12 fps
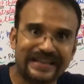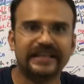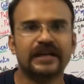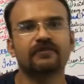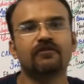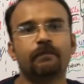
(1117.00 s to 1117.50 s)

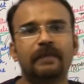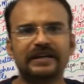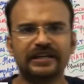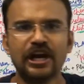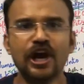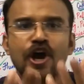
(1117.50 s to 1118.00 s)
equipment.
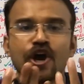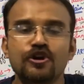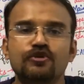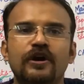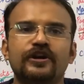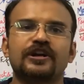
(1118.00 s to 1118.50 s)

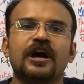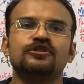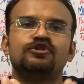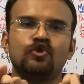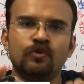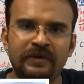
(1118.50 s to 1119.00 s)
You are
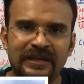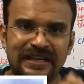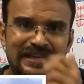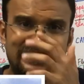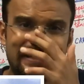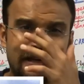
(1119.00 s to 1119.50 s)
consuming
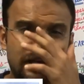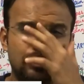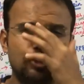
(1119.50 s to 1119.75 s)
less energy,